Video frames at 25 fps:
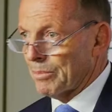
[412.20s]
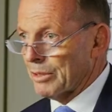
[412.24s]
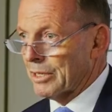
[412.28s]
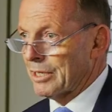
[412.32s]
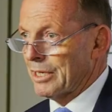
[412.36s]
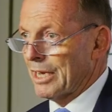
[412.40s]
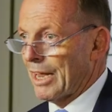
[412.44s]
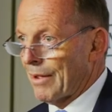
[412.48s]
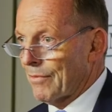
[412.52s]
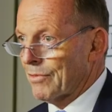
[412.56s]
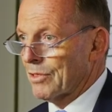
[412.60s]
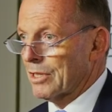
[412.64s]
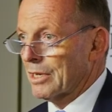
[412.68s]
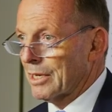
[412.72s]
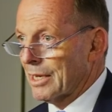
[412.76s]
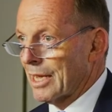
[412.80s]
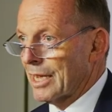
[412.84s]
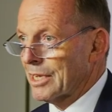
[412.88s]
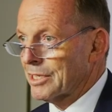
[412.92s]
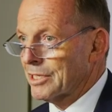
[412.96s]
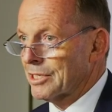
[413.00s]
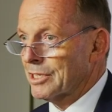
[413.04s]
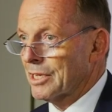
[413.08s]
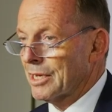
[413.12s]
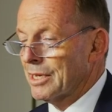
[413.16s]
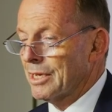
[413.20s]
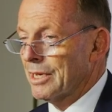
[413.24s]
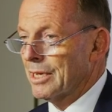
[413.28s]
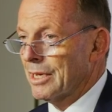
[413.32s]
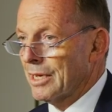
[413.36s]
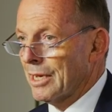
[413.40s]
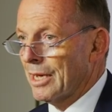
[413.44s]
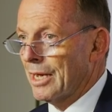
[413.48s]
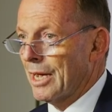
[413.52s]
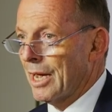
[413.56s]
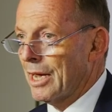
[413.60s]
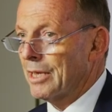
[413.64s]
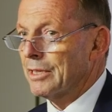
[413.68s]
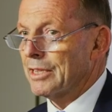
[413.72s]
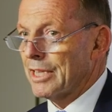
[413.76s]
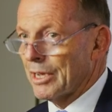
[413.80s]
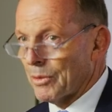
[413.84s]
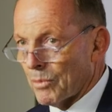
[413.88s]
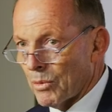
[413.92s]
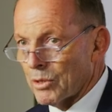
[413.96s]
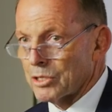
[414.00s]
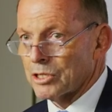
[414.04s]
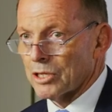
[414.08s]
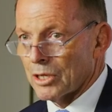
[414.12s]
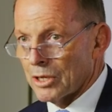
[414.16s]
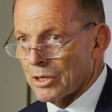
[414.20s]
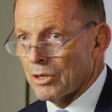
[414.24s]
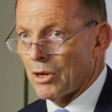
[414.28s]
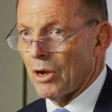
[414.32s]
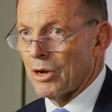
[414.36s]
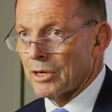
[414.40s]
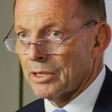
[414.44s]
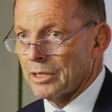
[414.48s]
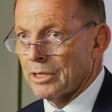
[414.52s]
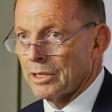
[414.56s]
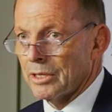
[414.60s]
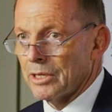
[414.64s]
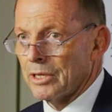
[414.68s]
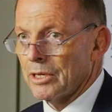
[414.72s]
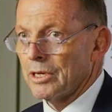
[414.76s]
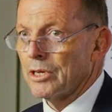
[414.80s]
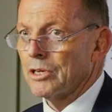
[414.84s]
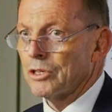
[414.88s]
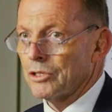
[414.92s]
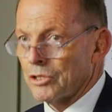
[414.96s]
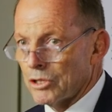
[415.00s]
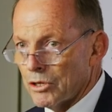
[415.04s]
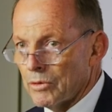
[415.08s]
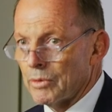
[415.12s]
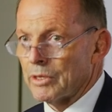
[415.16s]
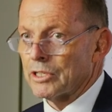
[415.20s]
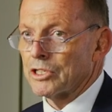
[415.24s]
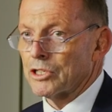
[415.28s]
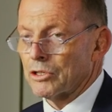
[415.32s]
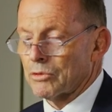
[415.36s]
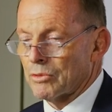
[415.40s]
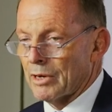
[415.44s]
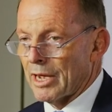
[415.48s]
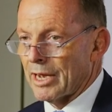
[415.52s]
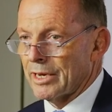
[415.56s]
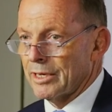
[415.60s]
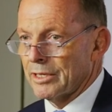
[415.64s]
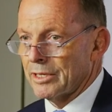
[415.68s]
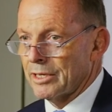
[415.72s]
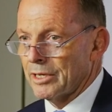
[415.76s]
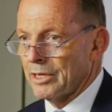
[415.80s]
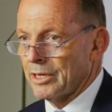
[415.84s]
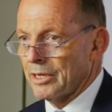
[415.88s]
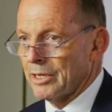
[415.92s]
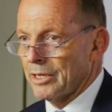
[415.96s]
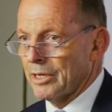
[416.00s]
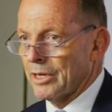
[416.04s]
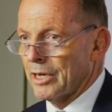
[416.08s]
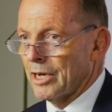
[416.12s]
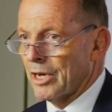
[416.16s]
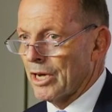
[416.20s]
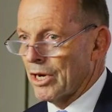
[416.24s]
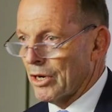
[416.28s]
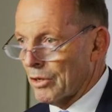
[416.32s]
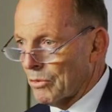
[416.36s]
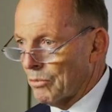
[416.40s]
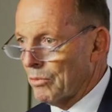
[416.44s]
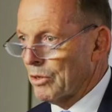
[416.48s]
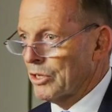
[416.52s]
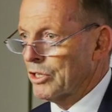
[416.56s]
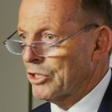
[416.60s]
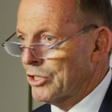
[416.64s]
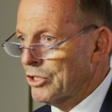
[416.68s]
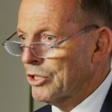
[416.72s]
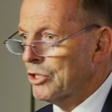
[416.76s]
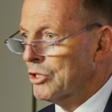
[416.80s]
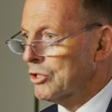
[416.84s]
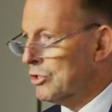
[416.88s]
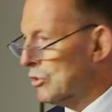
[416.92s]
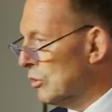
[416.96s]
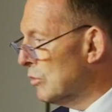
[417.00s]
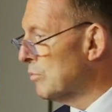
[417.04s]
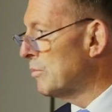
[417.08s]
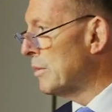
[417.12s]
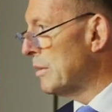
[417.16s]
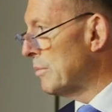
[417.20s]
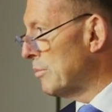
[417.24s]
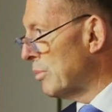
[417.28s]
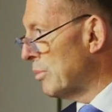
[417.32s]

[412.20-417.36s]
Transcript: But nevertheless, there was a lot to its credit which should be